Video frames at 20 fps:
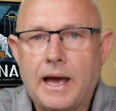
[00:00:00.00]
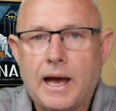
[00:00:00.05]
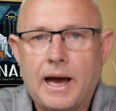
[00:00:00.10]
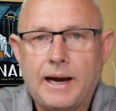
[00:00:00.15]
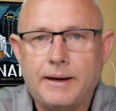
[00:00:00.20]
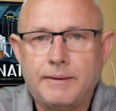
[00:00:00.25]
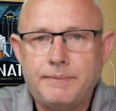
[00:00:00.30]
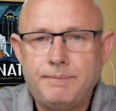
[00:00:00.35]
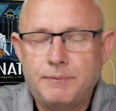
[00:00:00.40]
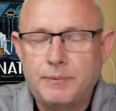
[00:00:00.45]

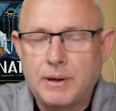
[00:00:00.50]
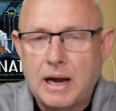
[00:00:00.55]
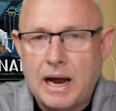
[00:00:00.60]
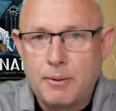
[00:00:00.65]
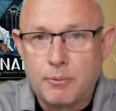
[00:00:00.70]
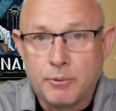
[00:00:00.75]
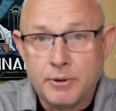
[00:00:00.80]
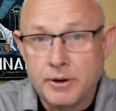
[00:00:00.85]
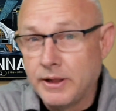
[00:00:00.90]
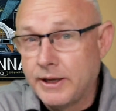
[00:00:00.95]
I
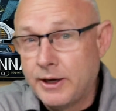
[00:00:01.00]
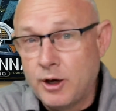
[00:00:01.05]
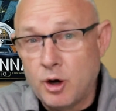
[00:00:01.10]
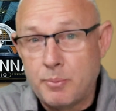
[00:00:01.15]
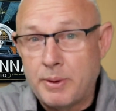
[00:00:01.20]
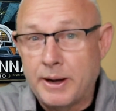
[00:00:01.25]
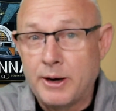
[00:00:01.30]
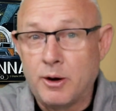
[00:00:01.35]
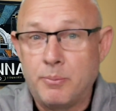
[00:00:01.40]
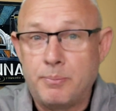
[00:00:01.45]
really
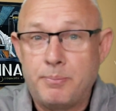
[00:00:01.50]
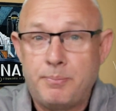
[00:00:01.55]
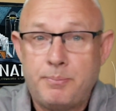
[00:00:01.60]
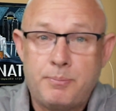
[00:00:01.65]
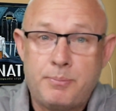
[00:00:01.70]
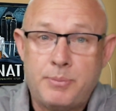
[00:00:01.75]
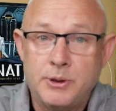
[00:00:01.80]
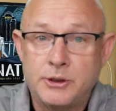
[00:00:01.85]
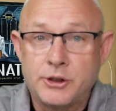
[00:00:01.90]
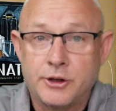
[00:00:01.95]
hope I don't
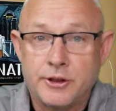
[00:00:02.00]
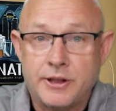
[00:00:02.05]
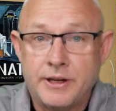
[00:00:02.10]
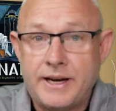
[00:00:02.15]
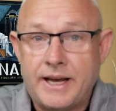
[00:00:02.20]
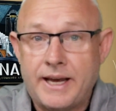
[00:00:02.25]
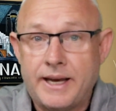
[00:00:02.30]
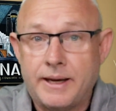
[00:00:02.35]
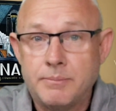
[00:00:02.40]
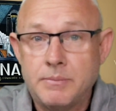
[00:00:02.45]
butcher the
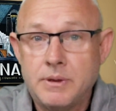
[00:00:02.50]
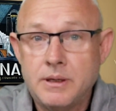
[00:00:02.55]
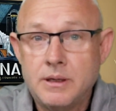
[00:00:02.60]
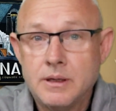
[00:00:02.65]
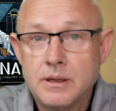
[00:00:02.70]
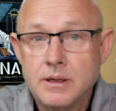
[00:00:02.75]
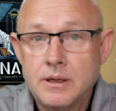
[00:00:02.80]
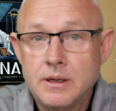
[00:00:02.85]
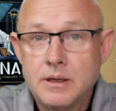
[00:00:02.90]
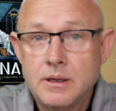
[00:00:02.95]
name,
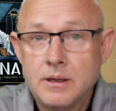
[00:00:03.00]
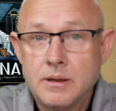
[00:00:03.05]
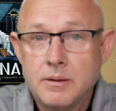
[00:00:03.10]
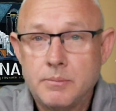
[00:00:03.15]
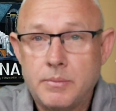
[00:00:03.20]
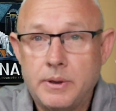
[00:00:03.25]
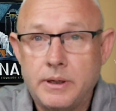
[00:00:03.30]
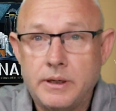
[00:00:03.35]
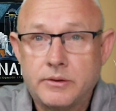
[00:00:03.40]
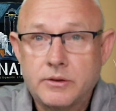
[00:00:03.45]

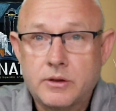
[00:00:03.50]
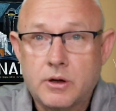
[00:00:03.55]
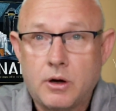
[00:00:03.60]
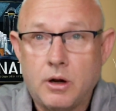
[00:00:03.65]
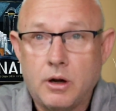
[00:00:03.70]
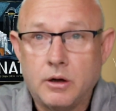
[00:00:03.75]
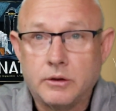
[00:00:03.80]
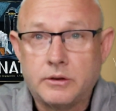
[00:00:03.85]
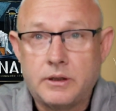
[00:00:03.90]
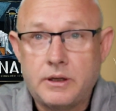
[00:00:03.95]
but it's
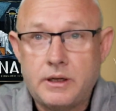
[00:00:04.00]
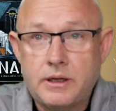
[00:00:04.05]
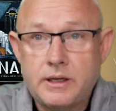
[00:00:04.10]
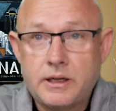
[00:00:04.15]
called